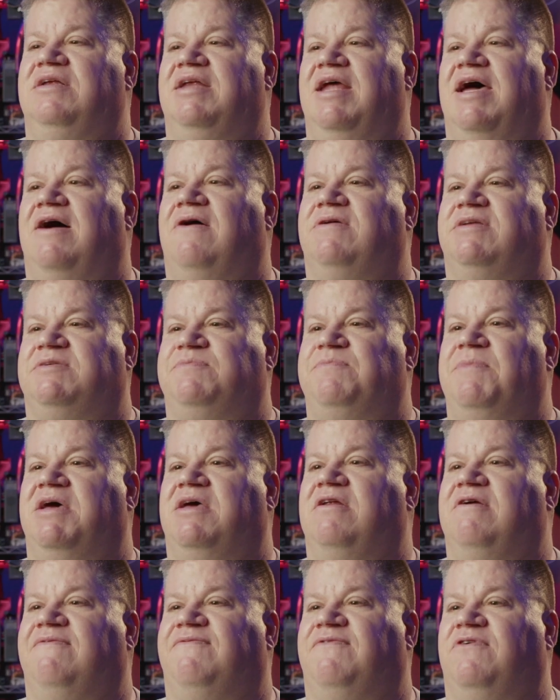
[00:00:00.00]
Now it's
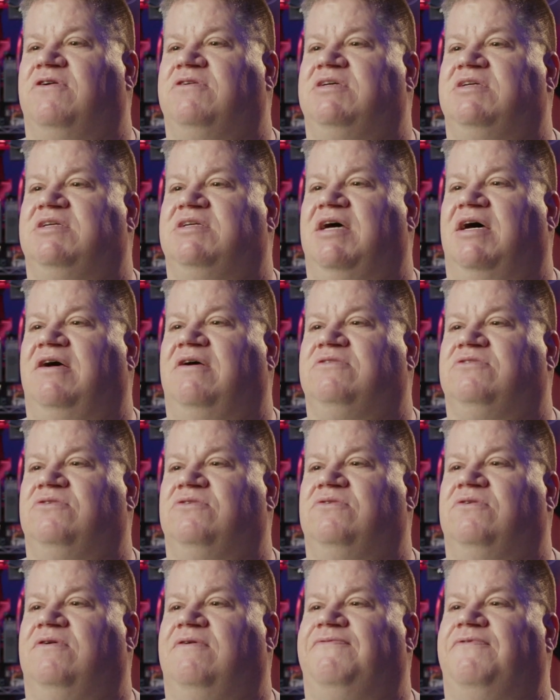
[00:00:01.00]
making a versatile
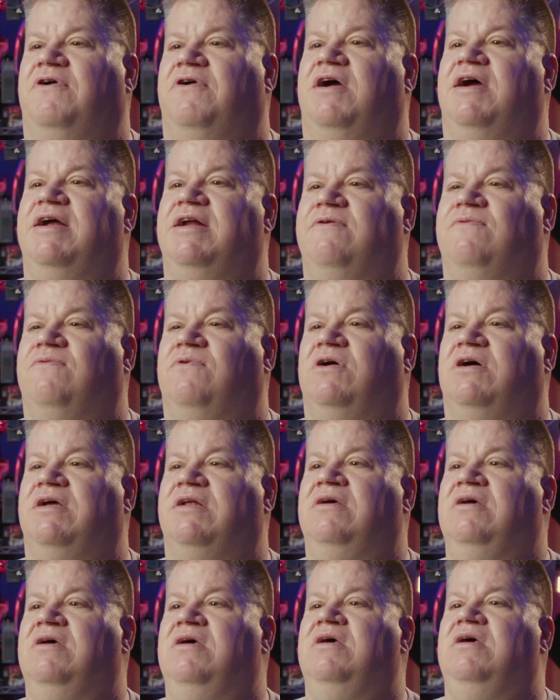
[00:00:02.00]
tool for
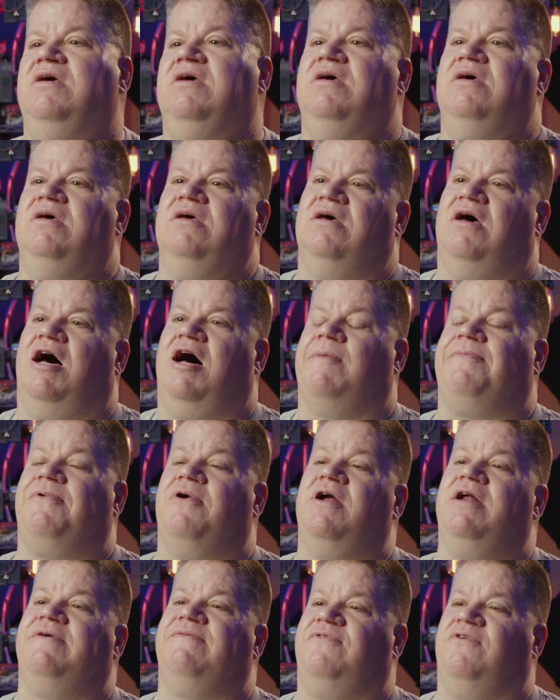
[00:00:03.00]
anyone
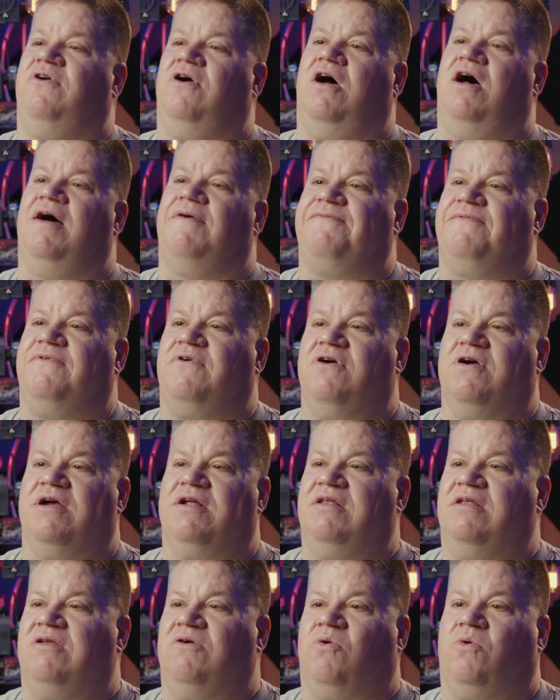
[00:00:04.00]
operating for
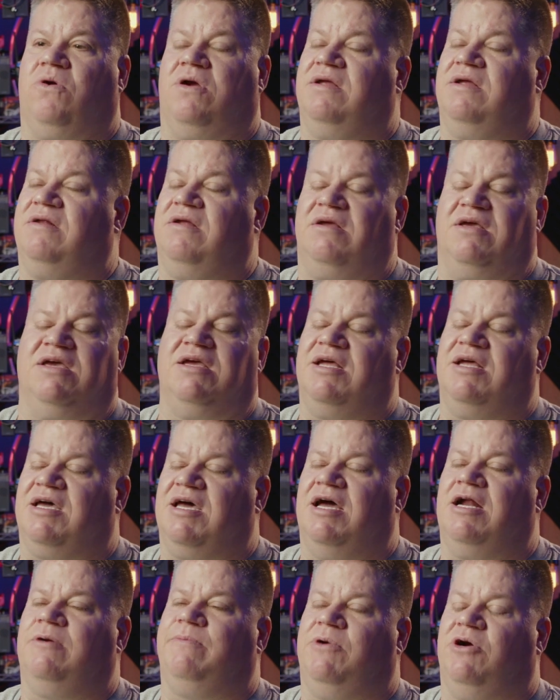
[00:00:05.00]
off-grid or in any
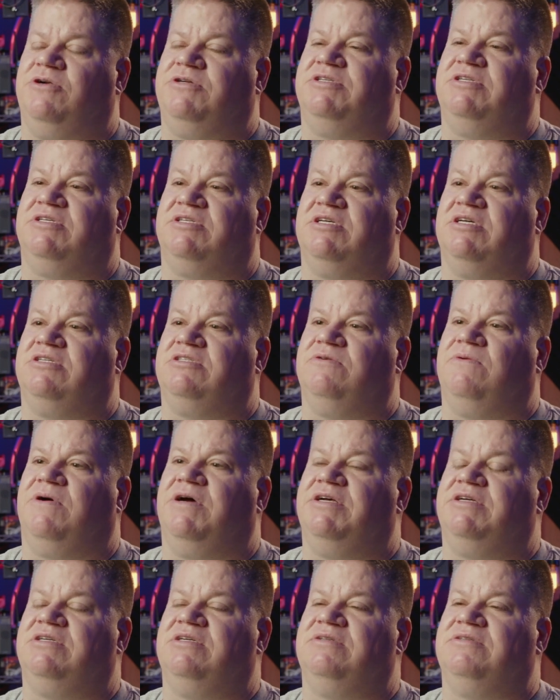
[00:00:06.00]
kind of emergency
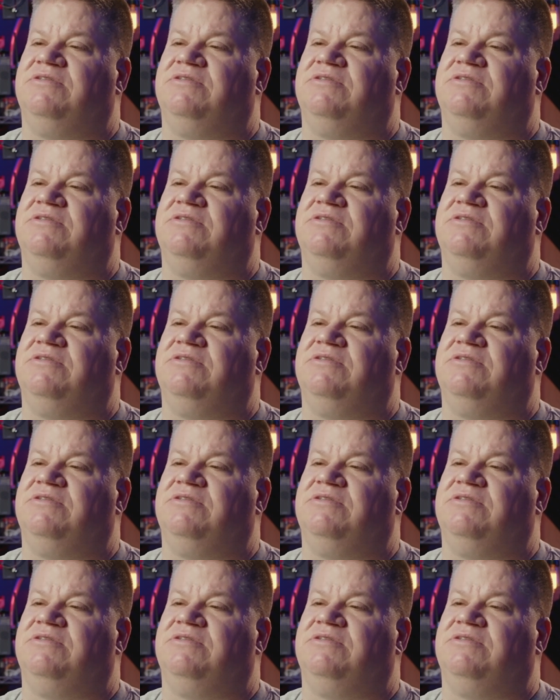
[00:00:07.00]
situation.